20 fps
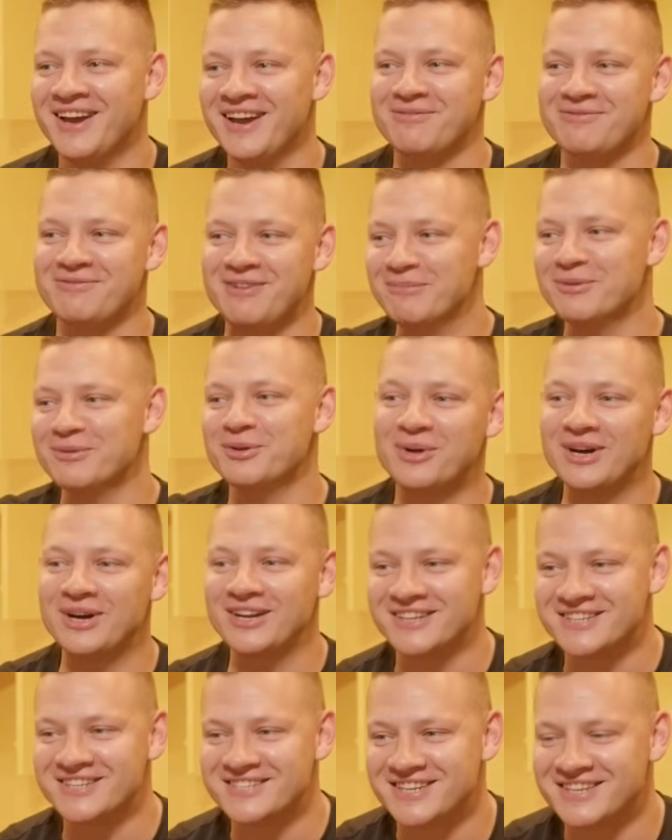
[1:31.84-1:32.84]
If I'm the
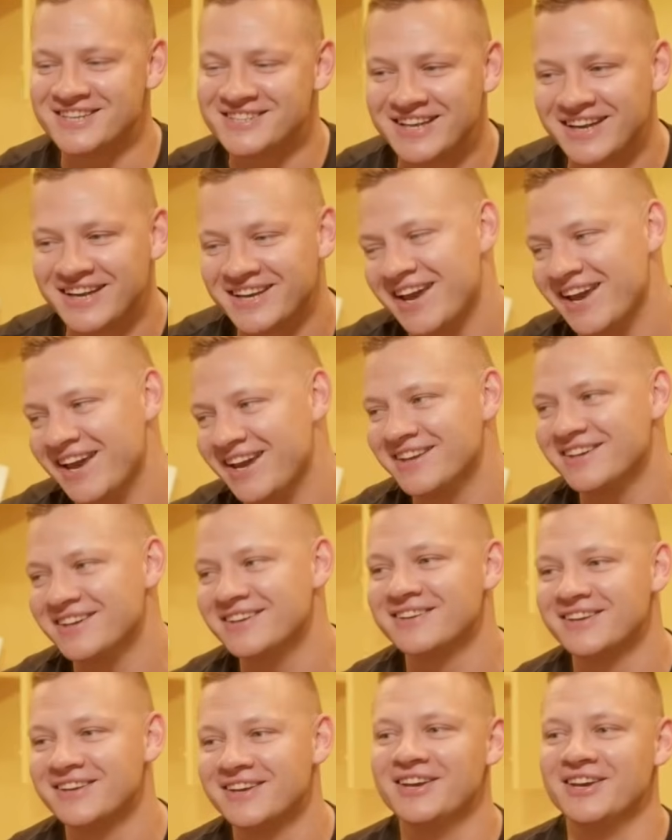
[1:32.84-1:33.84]
one that says, like,
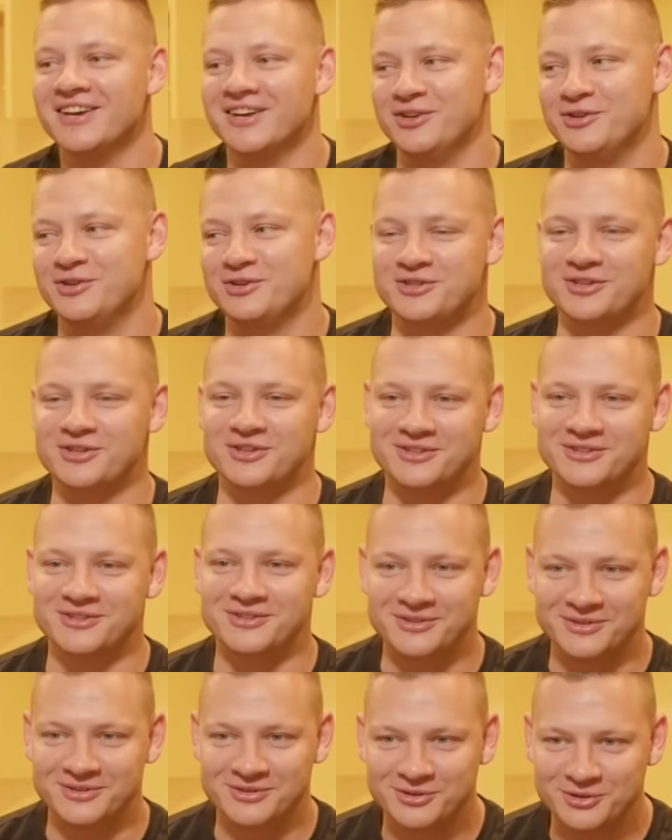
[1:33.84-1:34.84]
Engin, you should
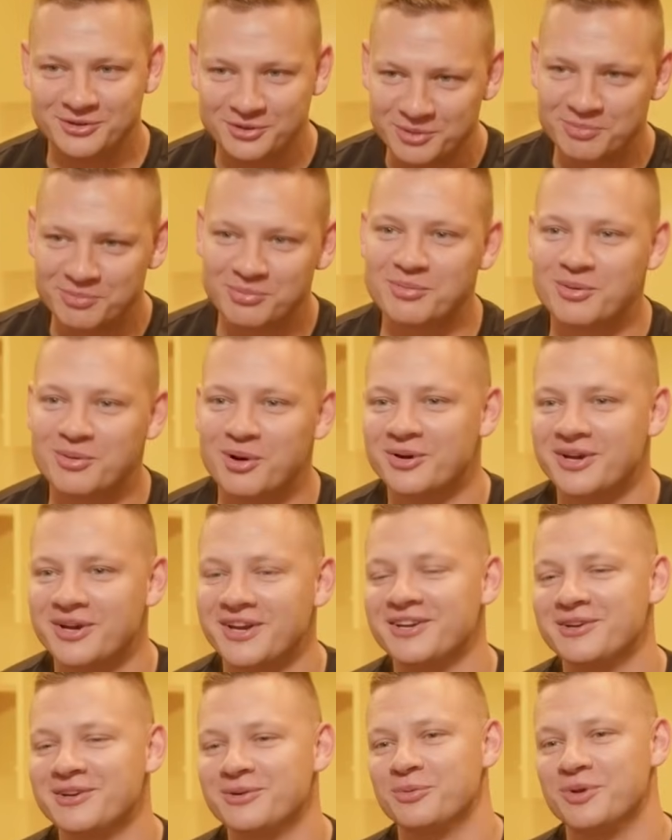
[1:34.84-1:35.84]
do the
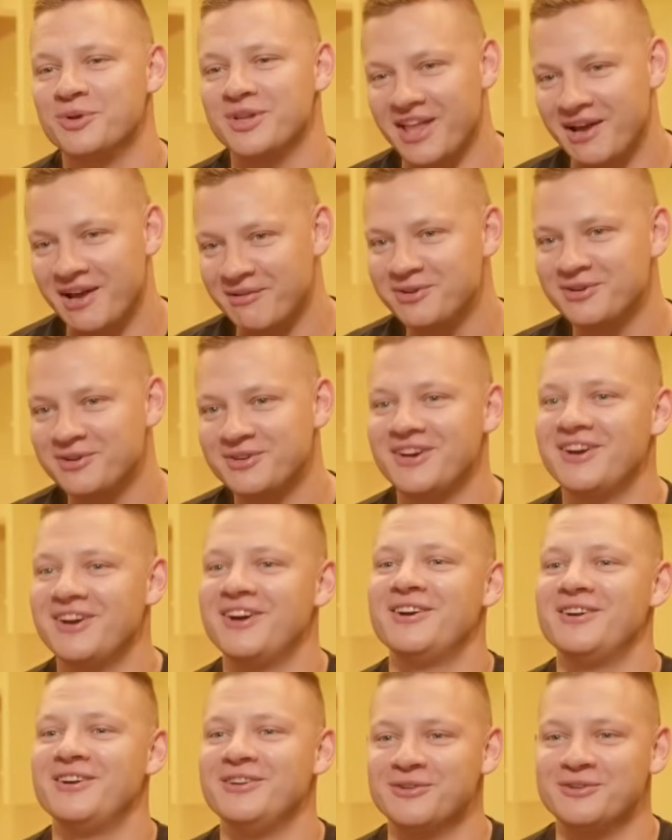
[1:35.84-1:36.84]
promoting. We love you
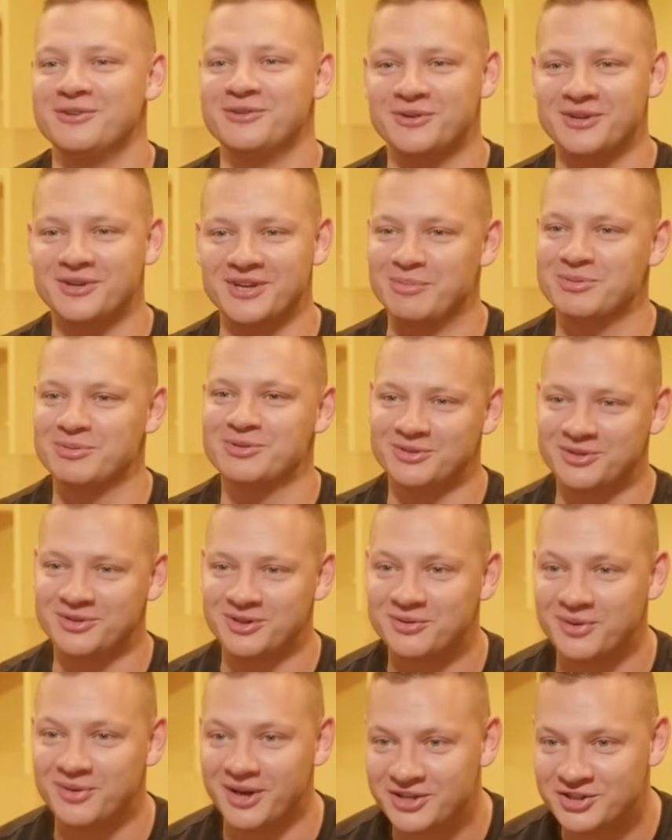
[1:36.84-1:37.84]
there. You're doing
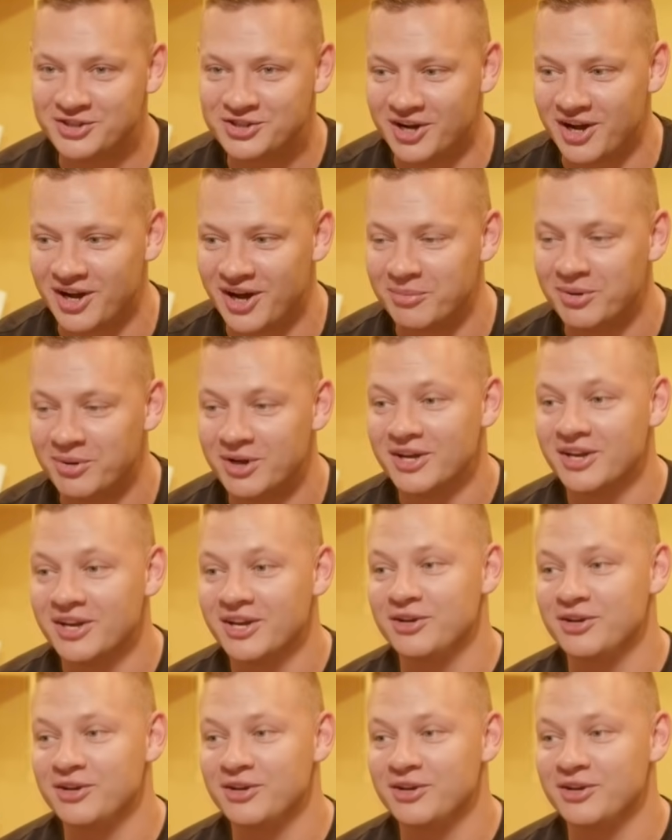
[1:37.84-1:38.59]
absolutely great job.